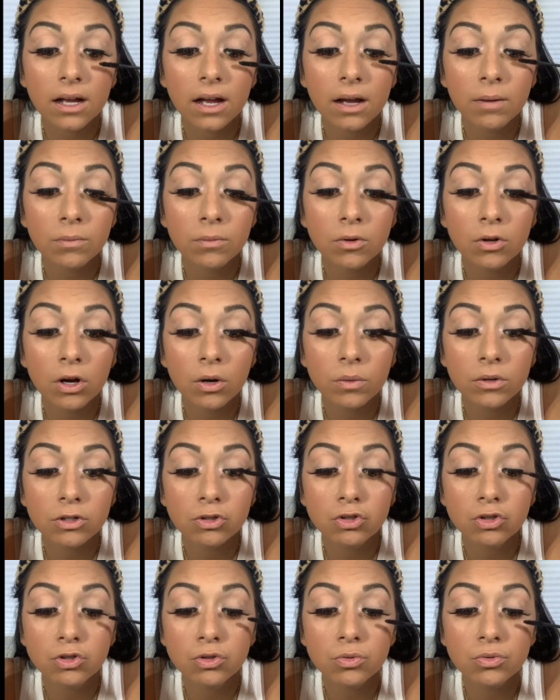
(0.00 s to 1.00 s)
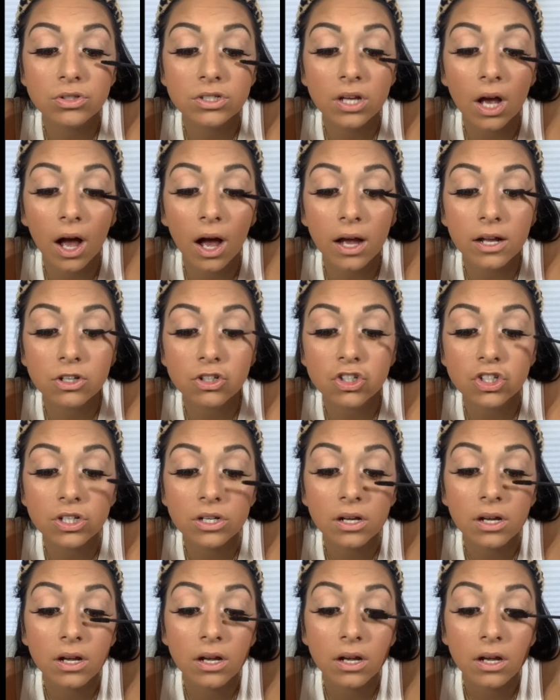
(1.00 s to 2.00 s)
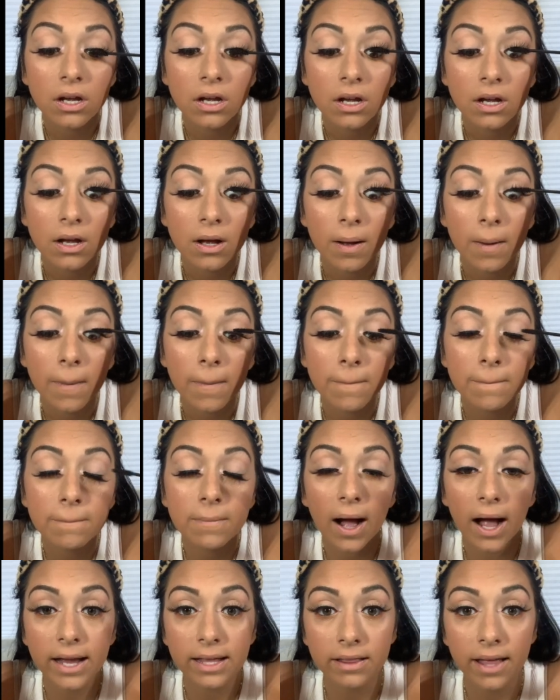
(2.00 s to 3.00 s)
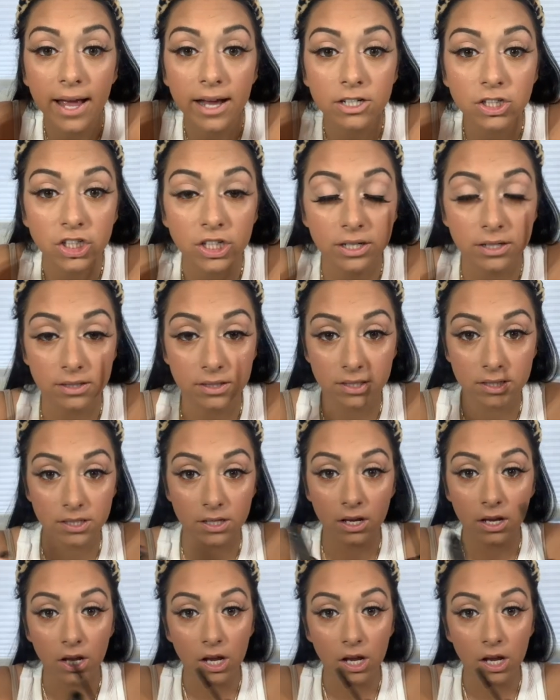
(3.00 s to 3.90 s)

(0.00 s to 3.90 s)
I'm going to touch my lashes.